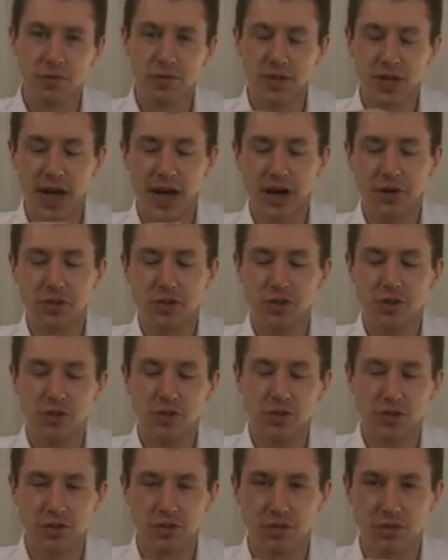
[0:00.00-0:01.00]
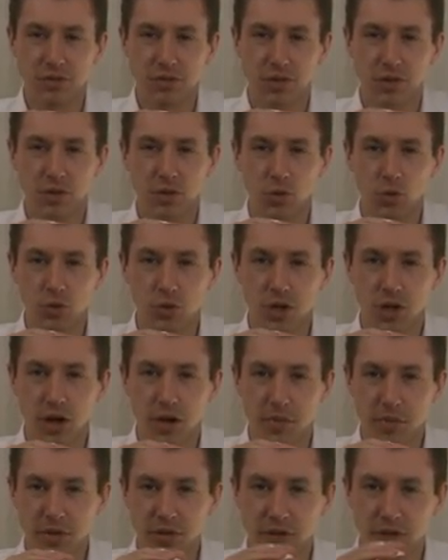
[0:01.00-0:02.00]
couches and old
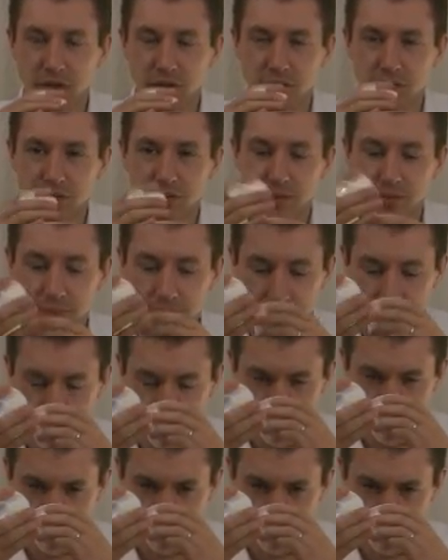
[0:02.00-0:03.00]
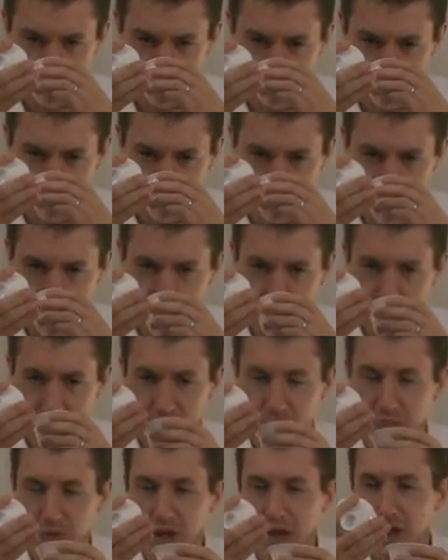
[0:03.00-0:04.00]
carpet and
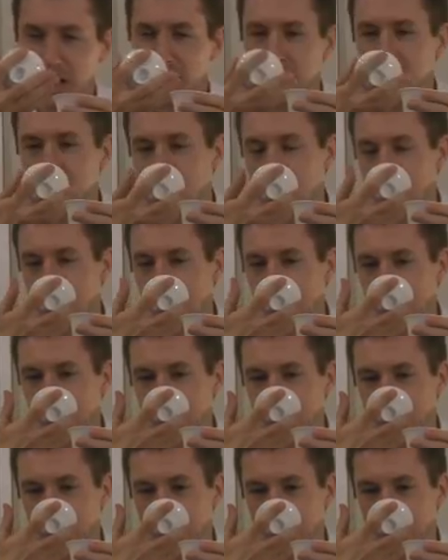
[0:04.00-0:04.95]
some of that kind of smell.